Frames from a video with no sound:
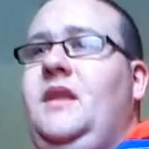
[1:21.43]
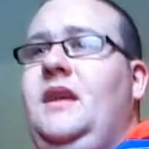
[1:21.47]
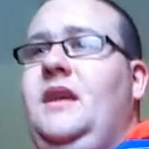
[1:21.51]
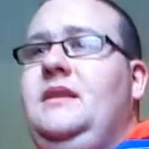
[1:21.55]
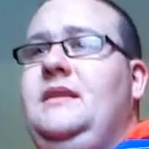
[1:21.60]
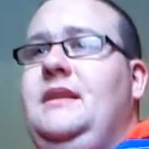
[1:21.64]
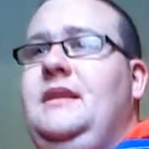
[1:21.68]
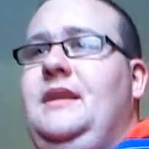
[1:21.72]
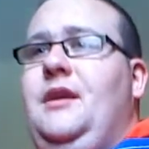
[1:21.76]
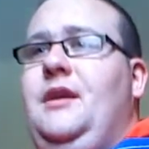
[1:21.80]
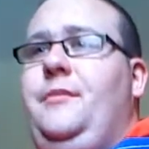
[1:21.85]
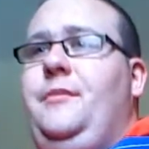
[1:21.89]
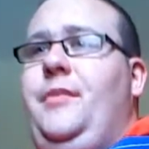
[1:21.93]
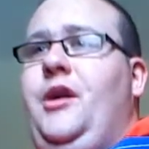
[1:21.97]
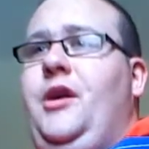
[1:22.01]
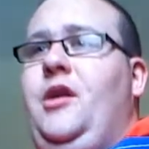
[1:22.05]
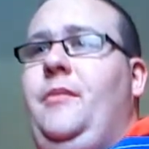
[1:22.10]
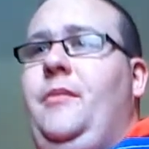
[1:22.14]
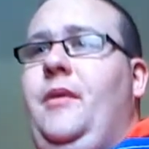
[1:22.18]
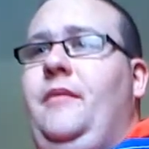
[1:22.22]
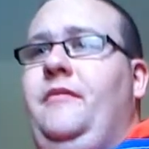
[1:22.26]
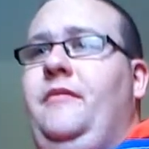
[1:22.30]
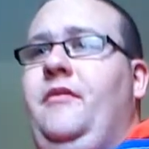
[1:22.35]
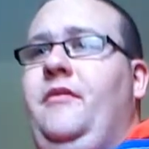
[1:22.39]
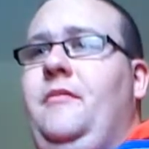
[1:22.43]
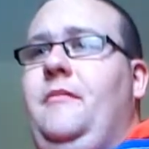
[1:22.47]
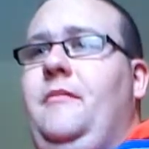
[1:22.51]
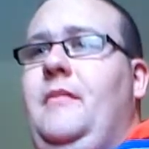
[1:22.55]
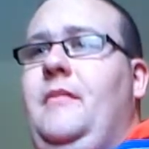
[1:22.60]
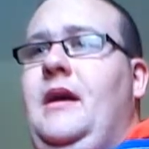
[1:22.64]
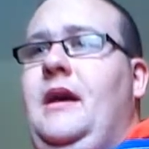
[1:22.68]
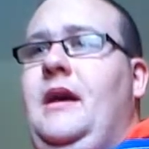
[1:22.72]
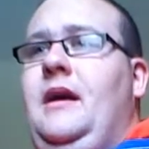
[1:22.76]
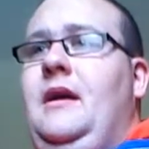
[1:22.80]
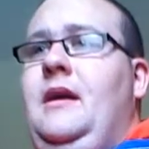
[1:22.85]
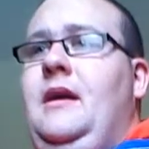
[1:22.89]
Sit down powerbomb from
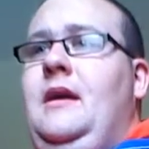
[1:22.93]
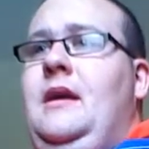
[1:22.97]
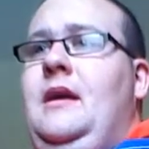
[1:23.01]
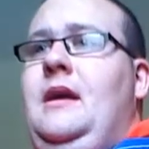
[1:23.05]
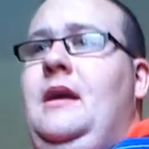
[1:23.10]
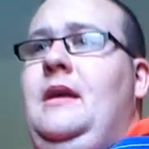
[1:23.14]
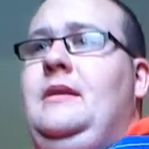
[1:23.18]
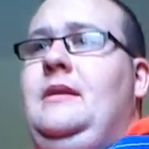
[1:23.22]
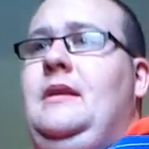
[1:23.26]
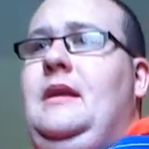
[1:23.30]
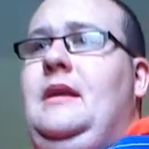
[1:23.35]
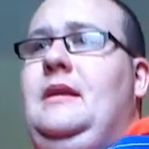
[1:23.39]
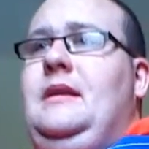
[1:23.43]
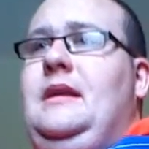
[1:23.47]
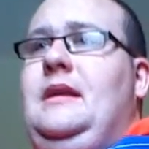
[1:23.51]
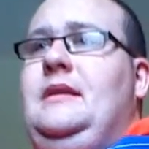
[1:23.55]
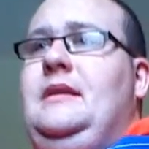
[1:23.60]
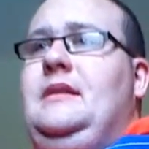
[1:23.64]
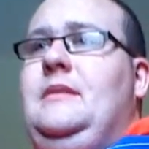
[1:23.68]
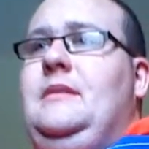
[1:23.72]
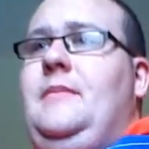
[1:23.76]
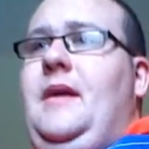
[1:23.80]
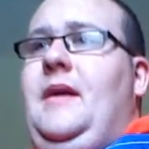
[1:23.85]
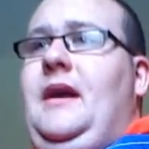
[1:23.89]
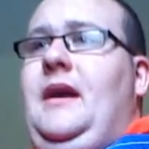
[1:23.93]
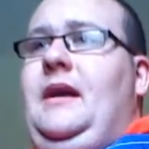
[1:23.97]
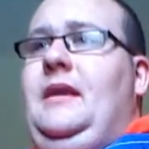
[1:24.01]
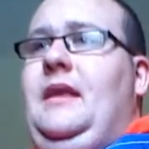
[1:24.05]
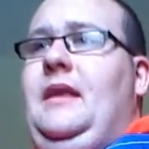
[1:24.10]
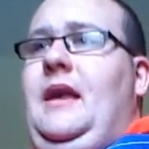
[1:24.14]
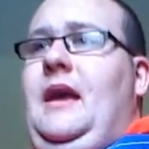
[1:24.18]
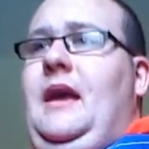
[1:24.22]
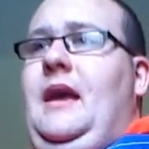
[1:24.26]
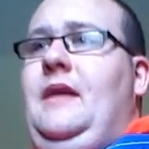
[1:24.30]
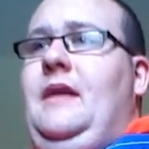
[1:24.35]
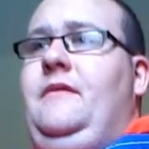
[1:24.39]
Matt. Then knee to the back of
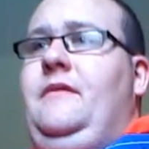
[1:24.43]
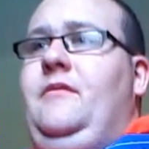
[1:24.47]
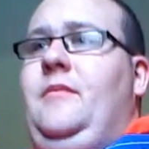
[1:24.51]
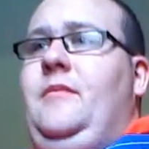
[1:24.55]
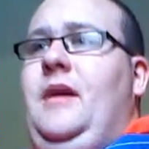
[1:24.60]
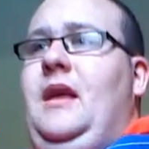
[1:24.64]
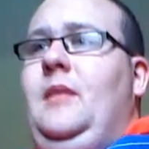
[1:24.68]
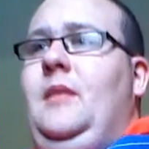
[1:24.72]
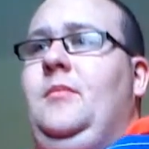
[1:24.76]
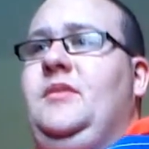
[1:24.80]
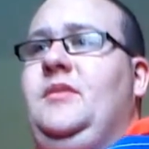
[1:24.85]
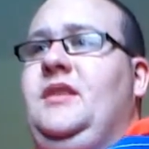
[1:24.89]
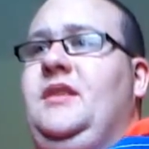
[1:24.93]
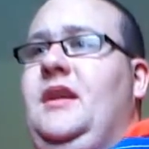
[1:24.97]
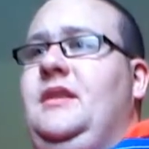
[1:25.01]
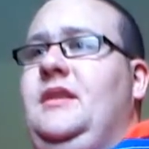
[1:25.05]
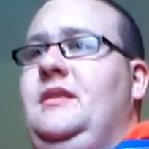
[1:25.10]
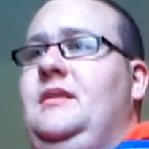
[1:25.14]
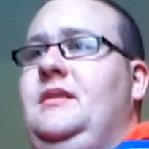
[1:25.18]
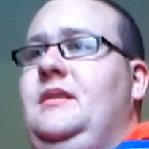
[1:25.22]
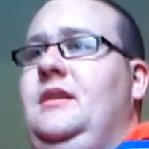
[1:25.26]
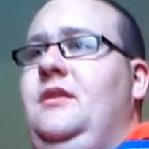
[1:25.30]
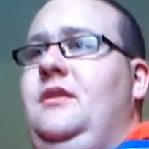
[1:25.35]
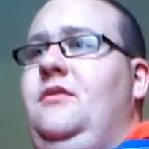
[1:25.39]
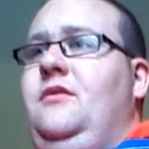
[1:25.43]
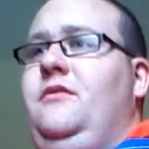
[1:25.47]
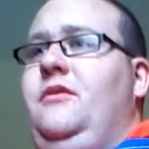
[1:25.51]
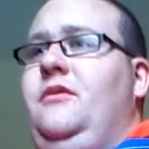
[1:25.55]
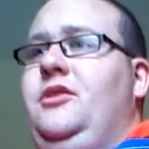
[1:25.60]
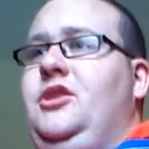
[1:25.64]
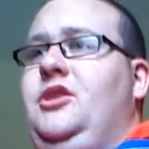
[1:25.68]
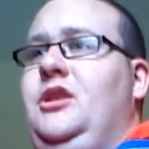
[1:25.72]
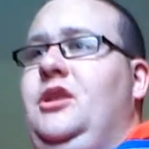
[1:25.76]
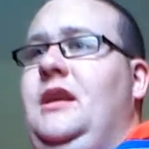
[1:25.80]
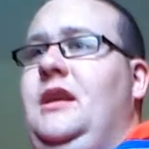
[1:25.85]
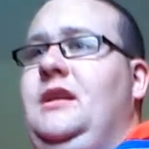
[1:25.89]
the head from Helms gets two
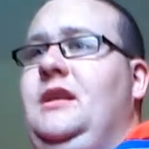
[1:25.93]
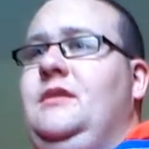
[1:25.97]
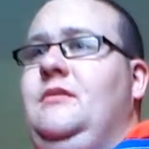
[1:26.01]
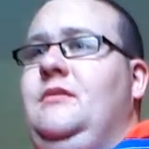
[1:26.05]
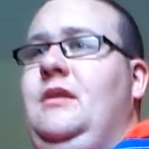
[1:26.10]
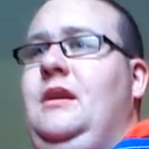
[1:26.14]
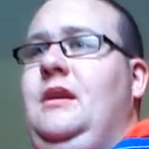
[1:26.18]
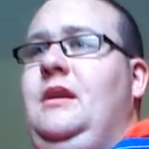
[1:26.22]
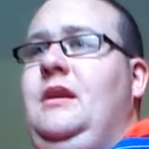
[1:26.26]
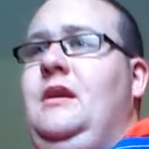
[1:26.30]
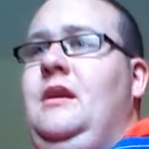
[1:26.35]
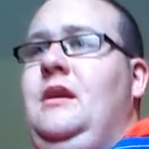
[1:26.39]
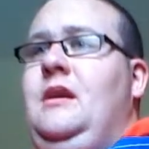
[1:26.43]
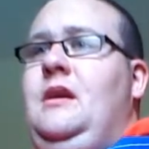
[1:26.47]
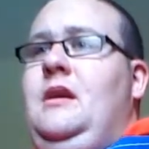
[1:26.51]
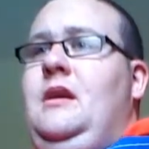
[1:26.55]
Russian legs week